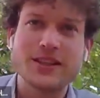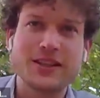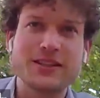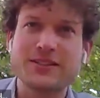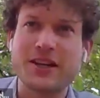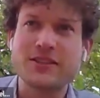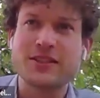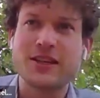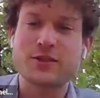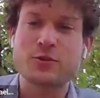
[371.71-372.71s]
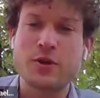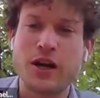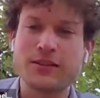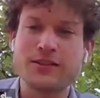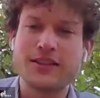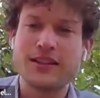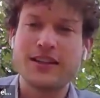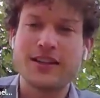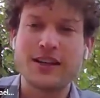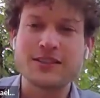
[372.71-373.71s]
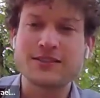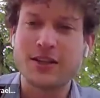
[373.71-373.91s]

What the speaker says: And I started to run. I